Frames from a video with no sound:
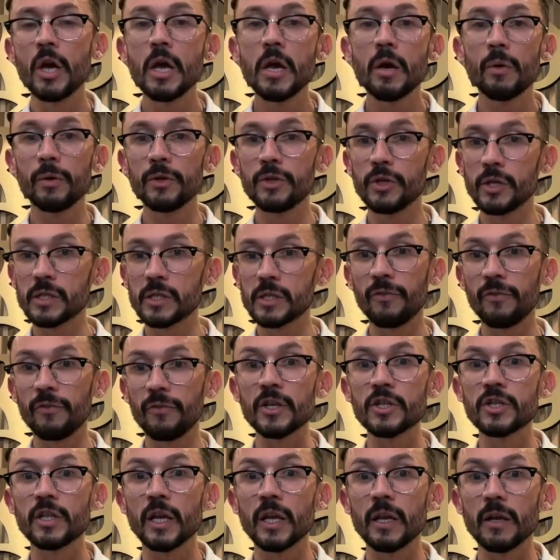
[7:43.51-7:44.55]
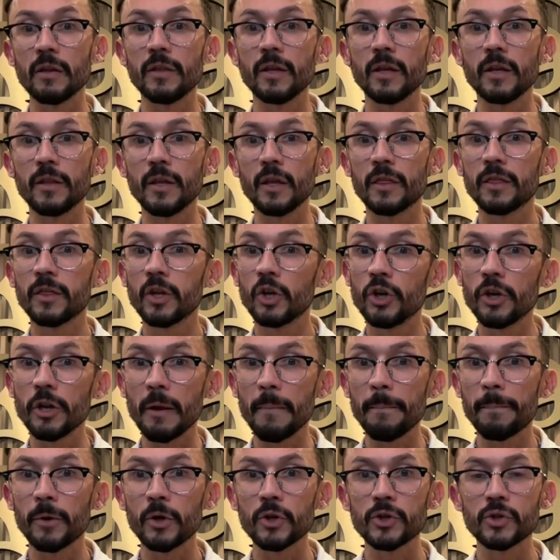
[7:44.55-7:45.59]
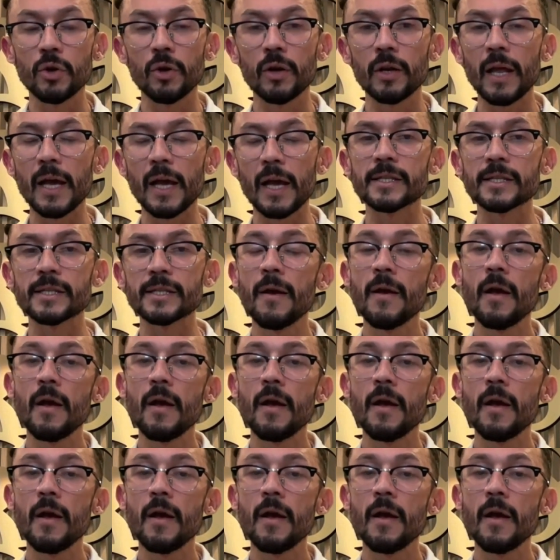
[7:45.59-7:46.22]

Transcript: We just finished the third in-person class.